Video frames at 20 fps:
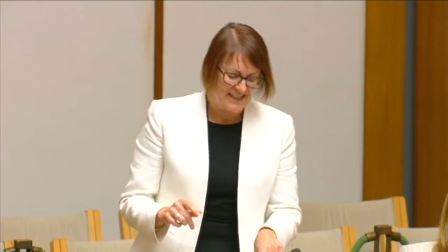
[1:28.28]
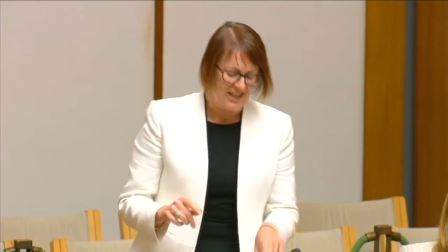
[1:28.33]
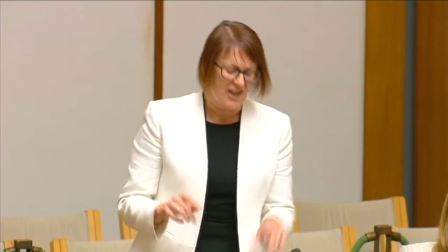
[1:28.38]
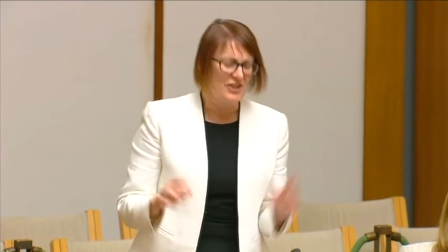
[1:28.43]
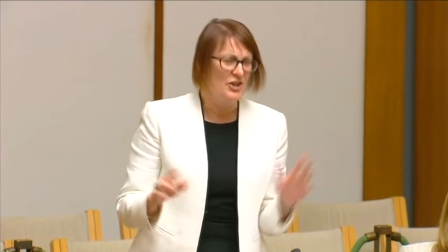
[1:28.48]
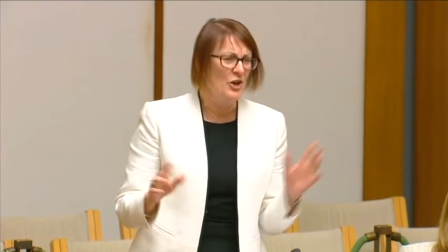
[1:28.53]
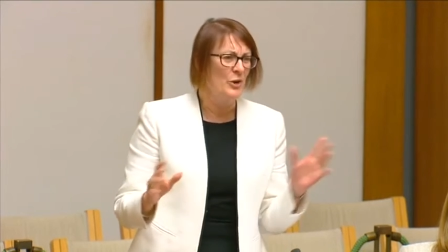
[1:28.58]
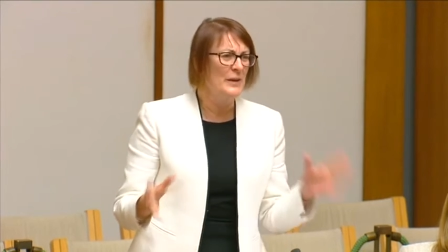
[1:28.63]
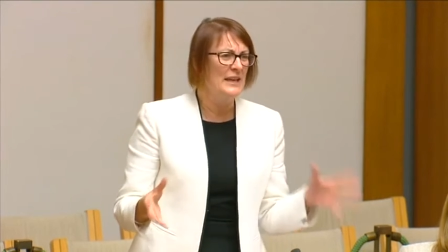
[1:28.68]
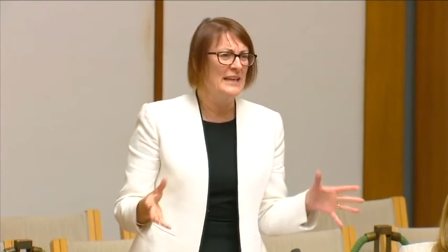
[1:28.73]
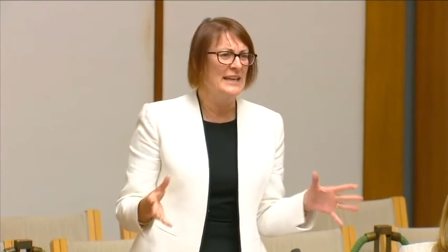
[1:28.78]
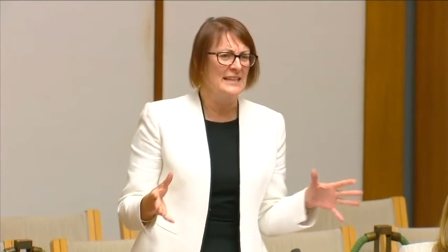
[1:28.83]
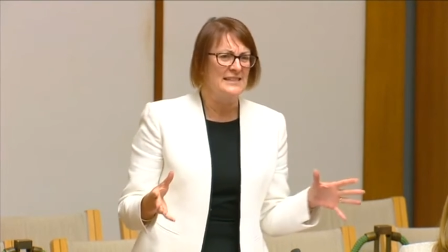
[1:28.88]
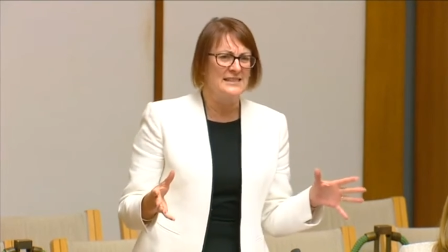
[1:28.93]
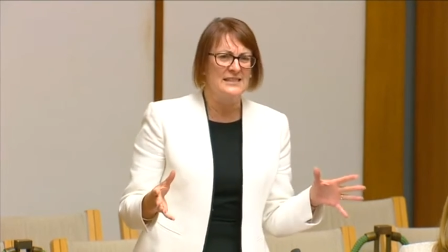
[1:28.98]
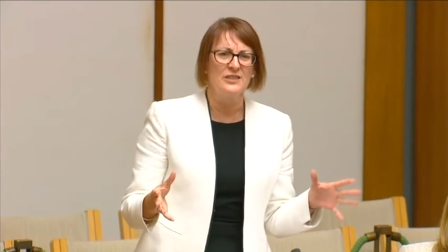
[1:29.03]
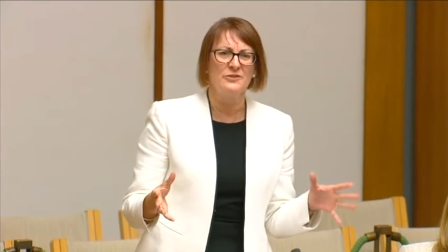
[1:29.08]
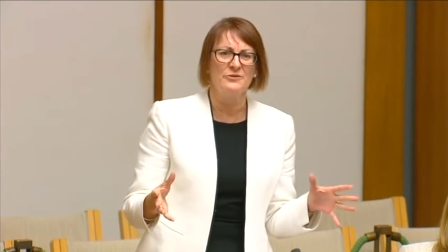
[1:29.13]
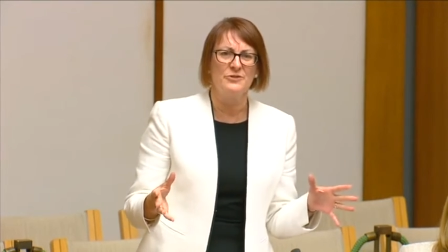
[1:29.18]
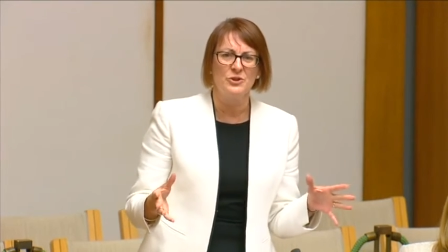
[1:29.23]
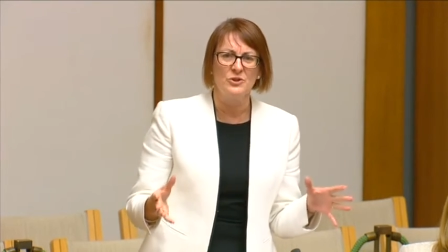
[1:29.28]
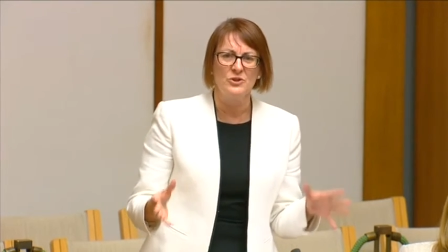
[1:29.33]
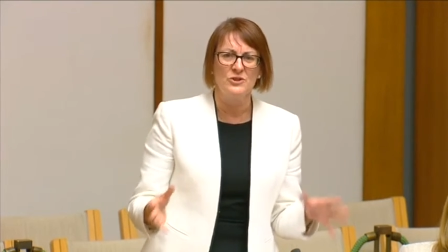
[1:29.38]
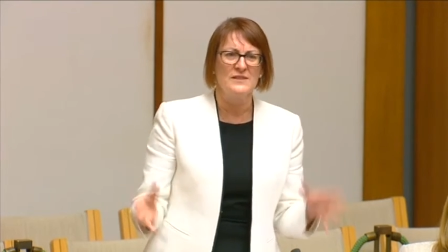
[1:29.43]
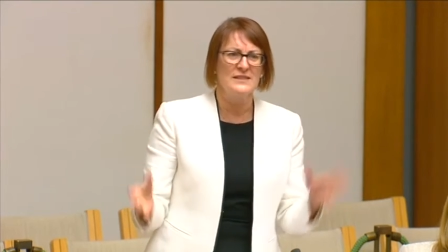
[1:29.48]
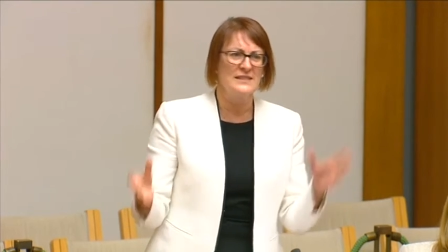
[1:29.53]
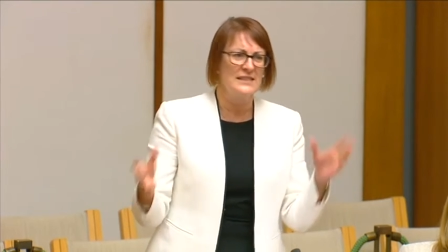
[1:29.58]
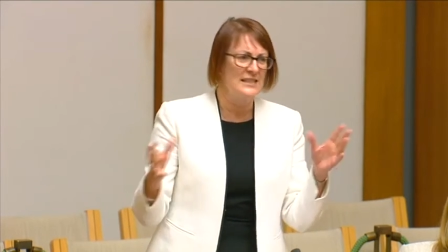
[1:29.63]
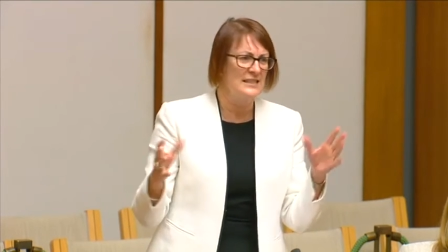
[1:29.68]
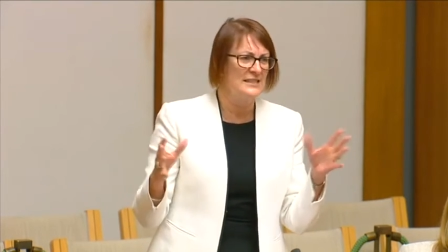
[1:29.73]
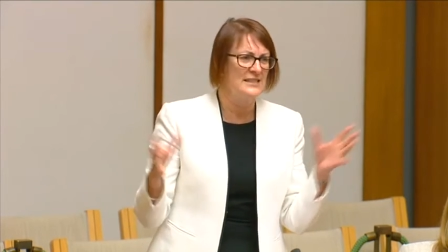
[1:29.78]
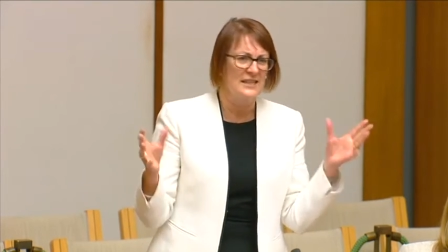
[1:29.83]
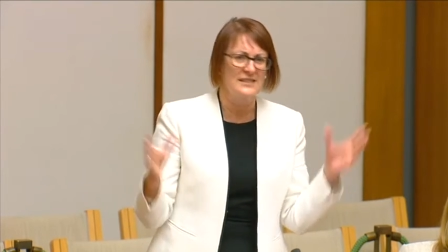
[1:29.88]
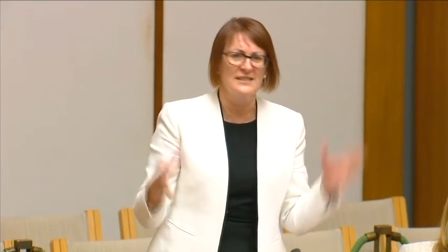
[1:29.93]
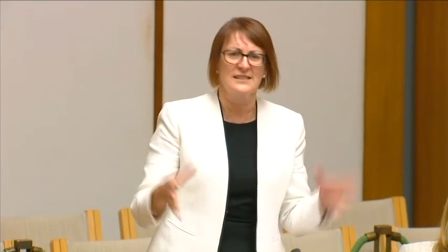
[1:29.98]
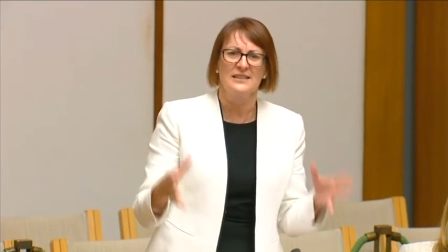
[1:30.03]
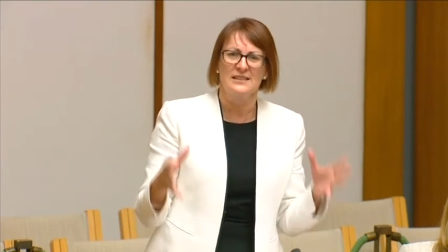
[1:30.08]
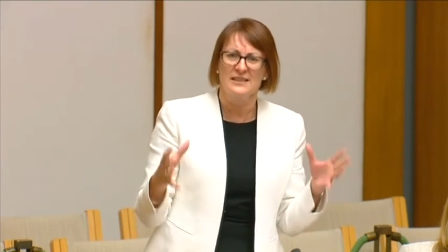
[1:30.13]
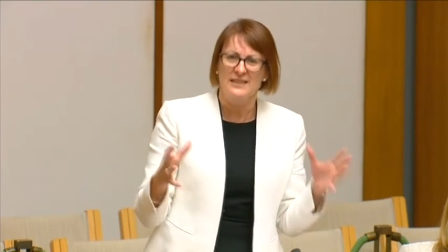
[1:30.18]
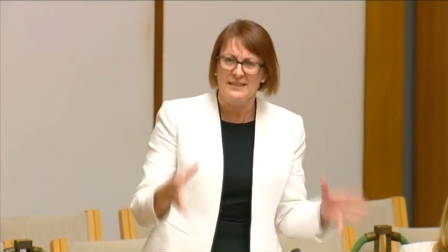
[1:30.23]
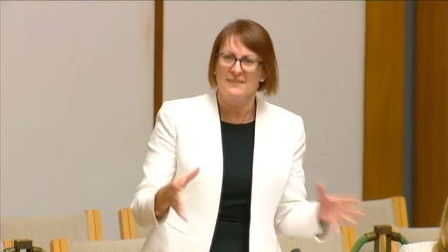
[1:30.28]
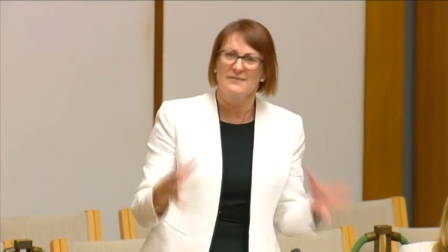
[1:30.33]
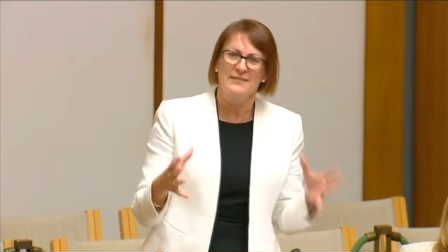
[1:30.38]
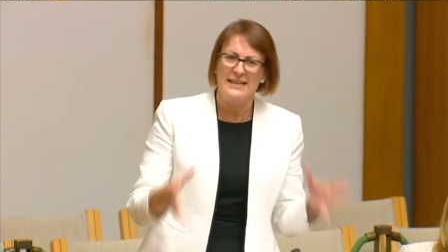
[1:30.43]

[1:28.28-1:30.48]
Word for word: I know he gets confused. He doesn't